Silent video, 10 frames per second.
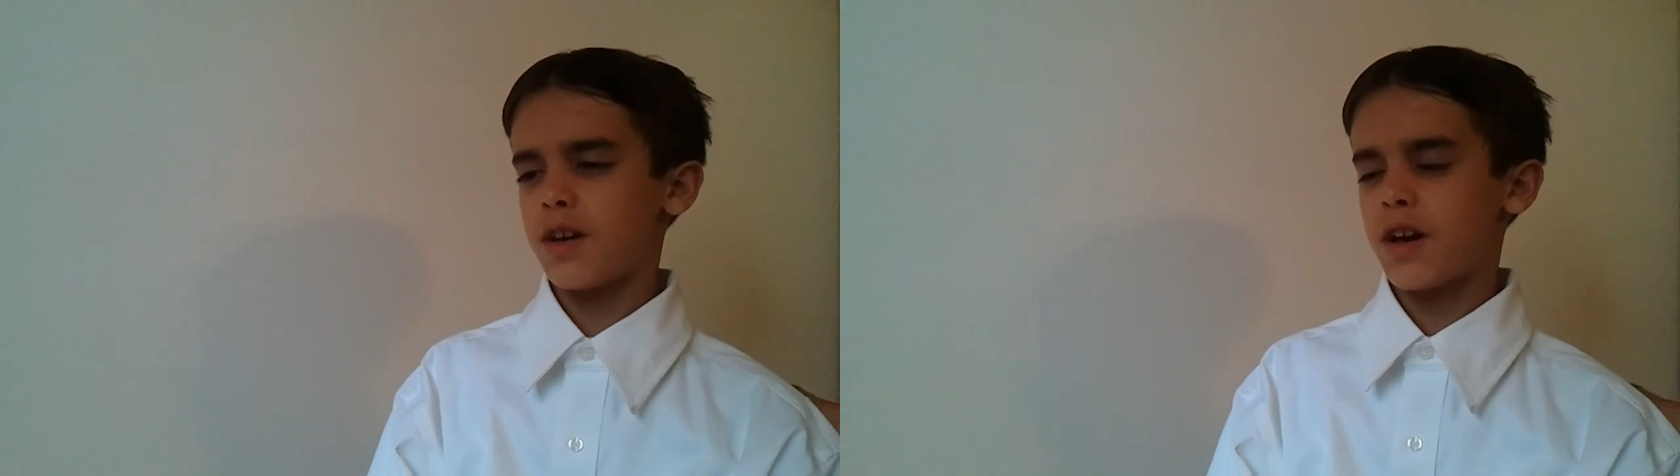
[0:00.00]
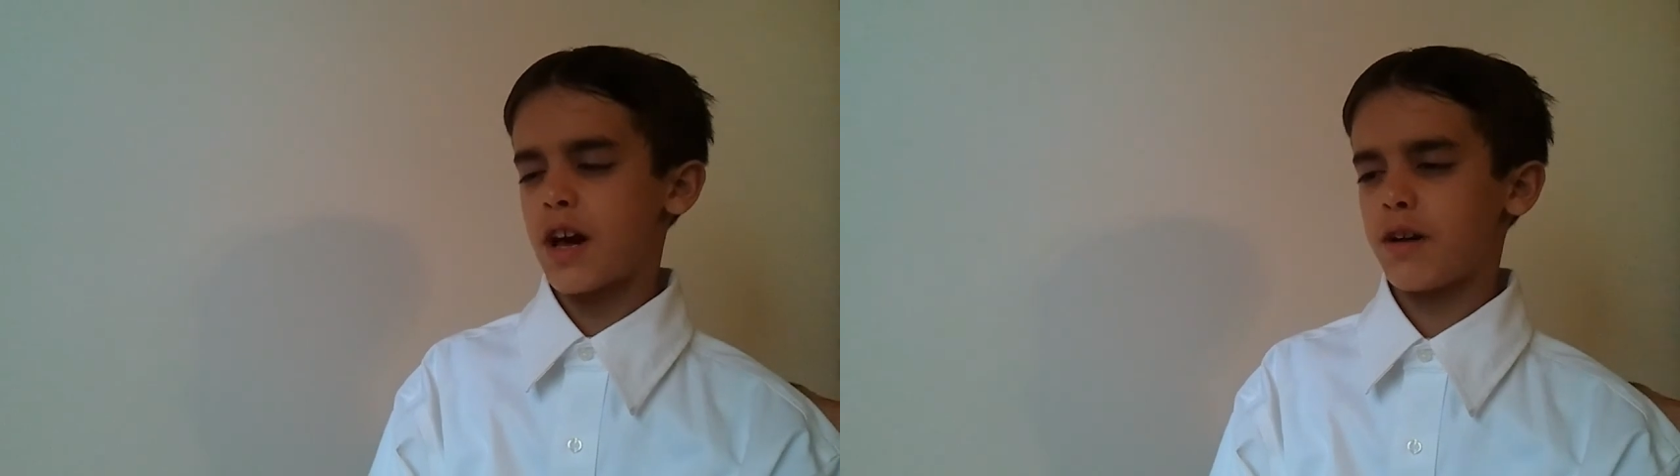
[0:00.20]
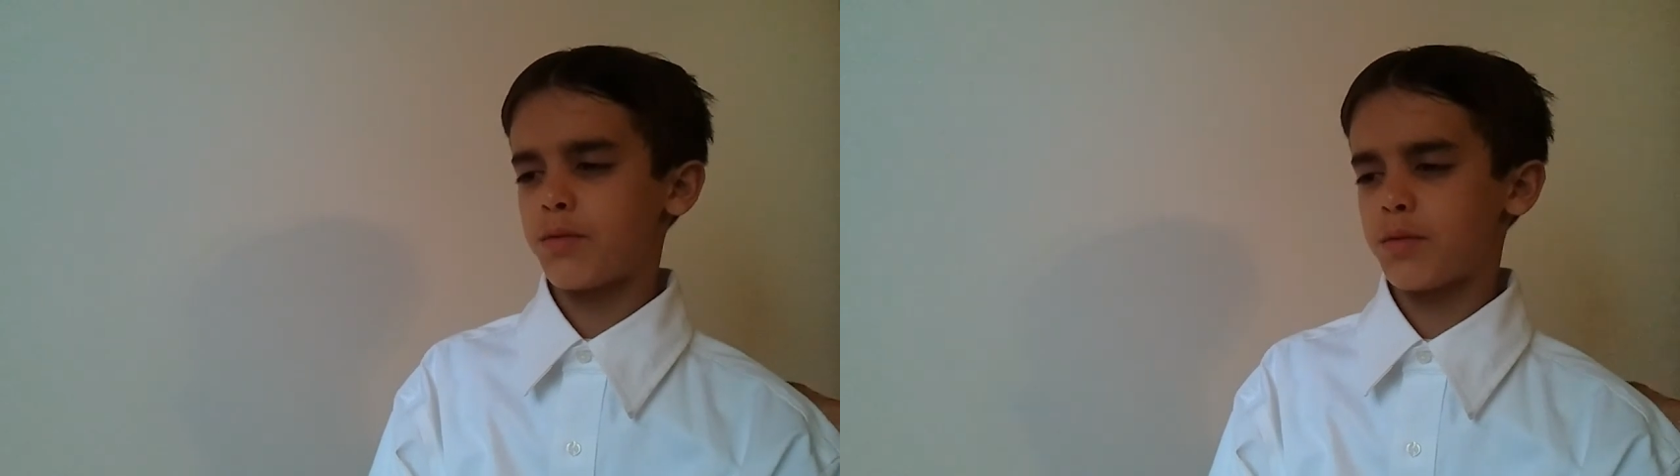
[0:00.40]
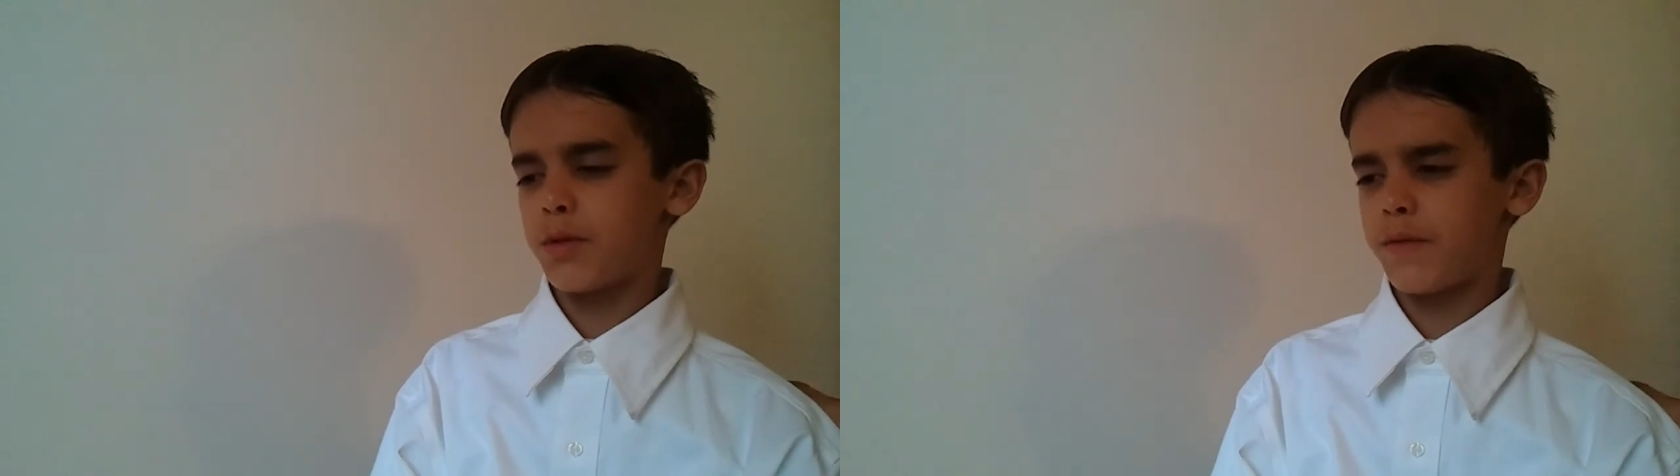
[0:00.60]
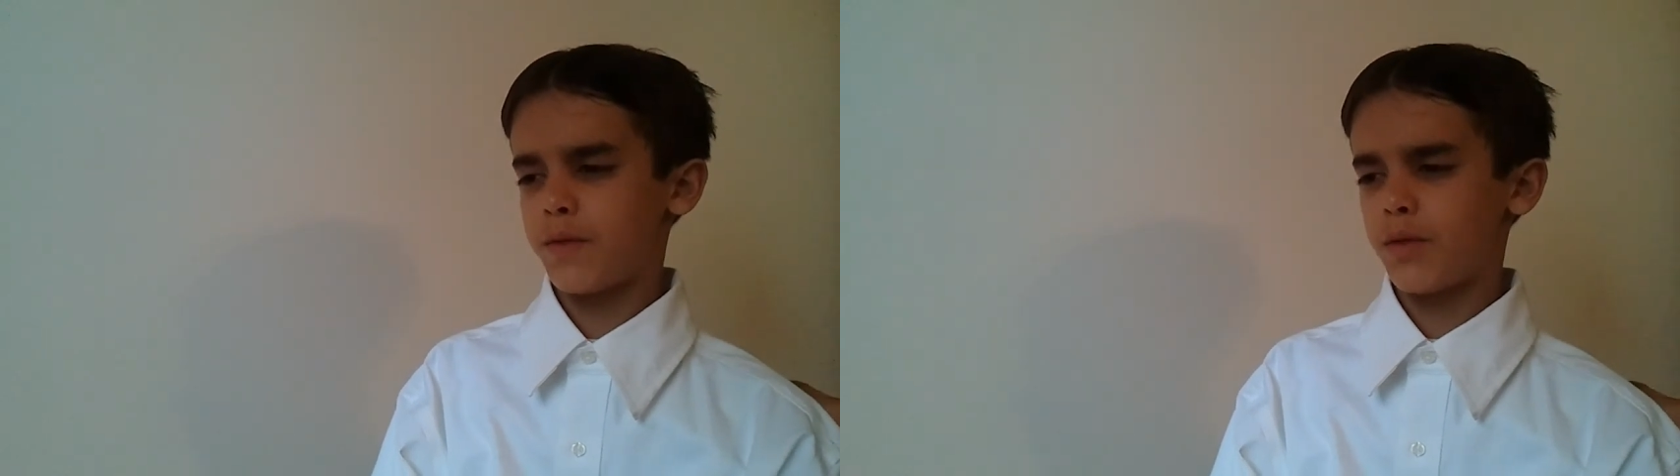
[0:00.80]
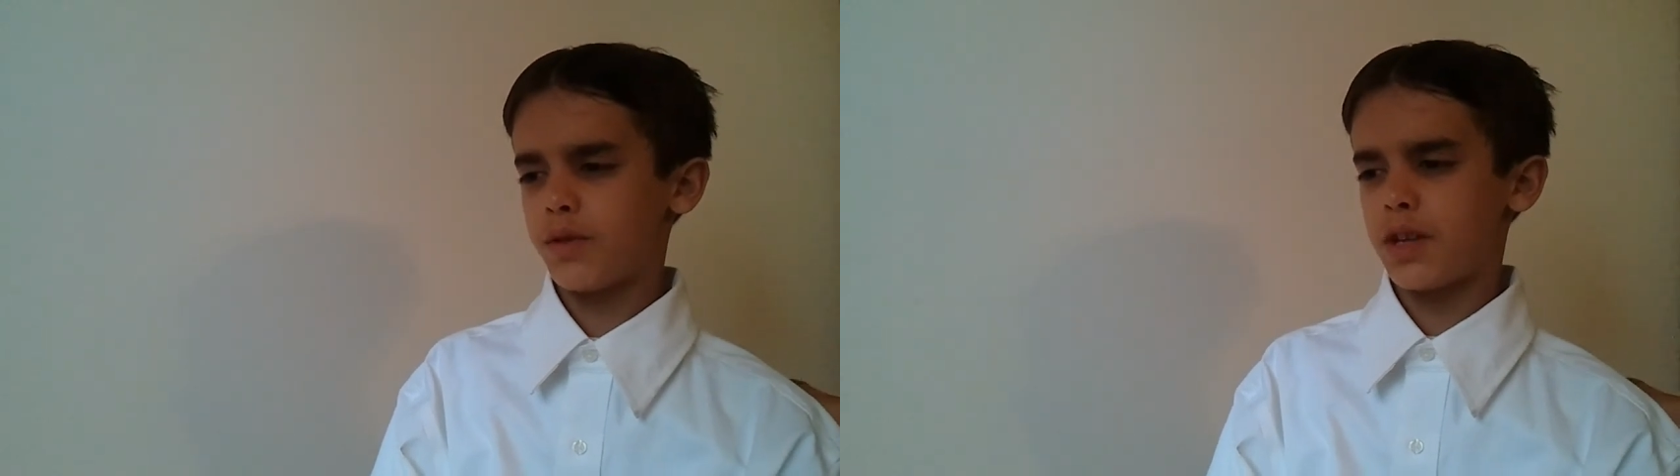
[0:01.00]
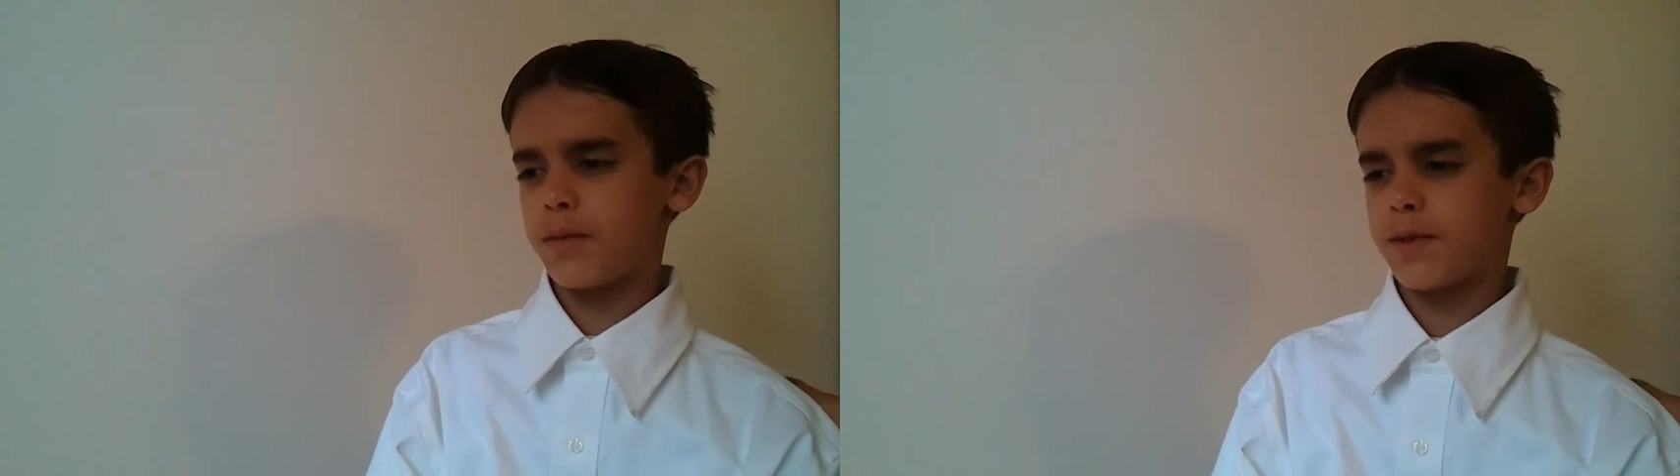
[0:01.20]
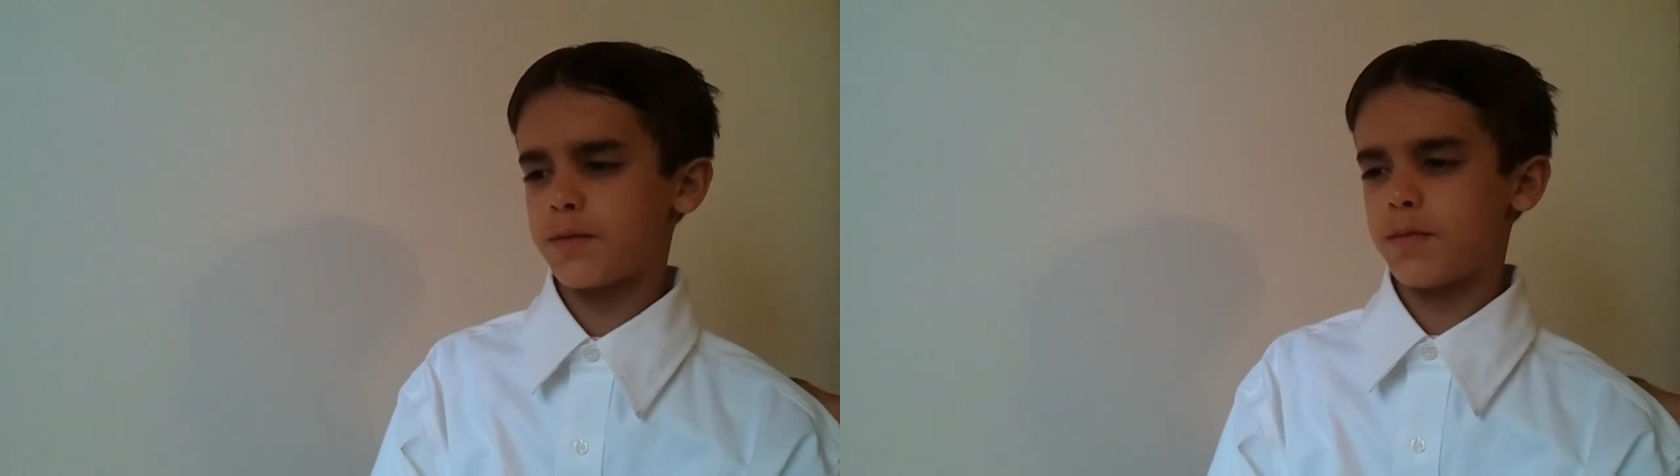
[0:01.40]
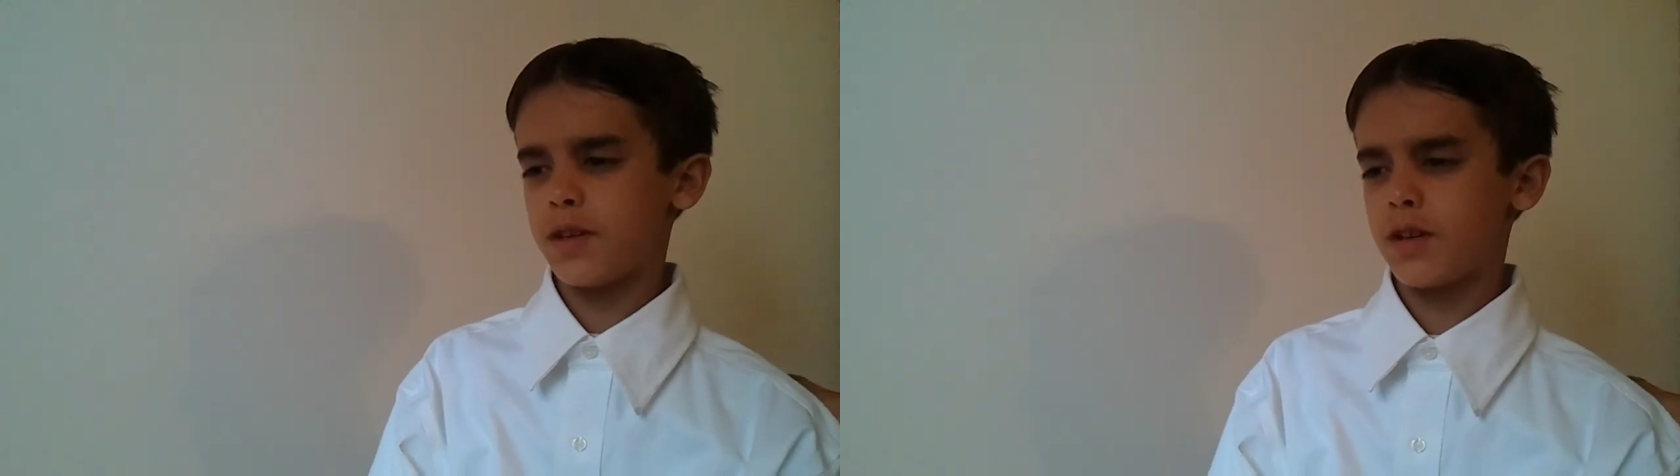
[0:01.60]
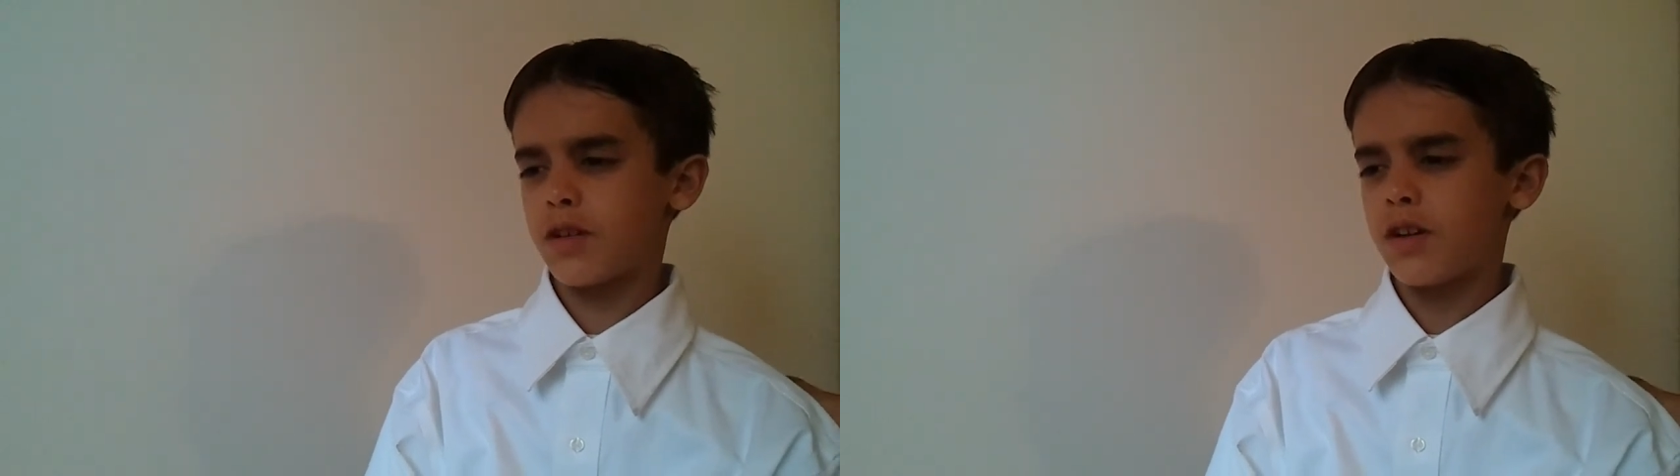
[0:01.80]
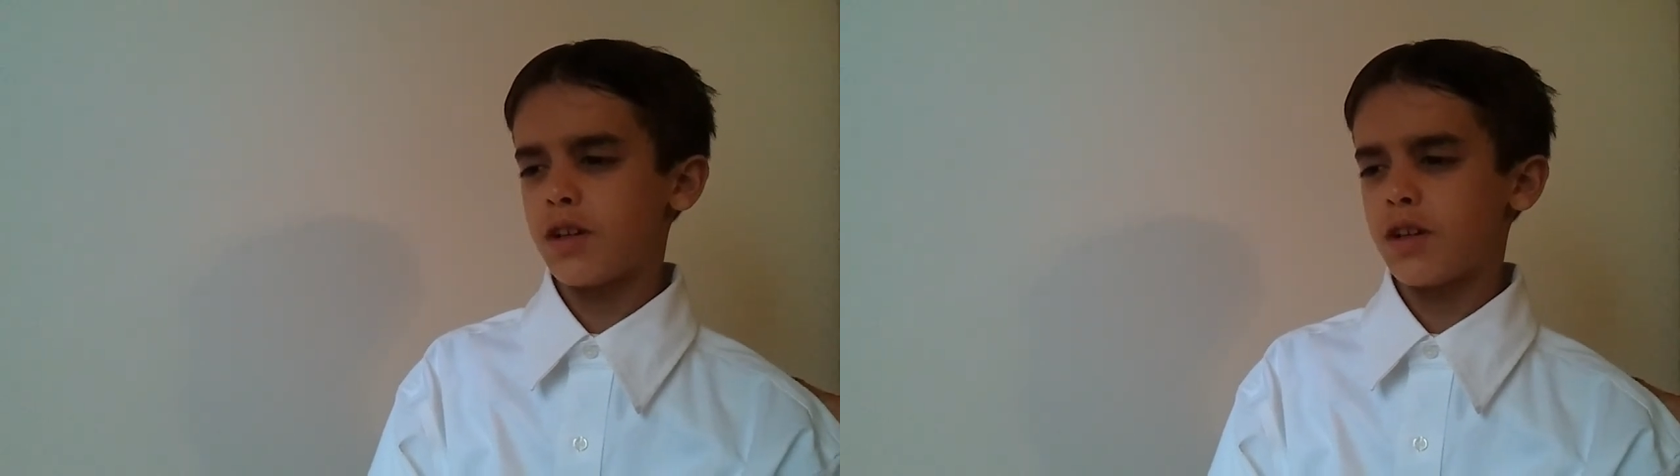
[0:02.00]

However, my full name is Pierre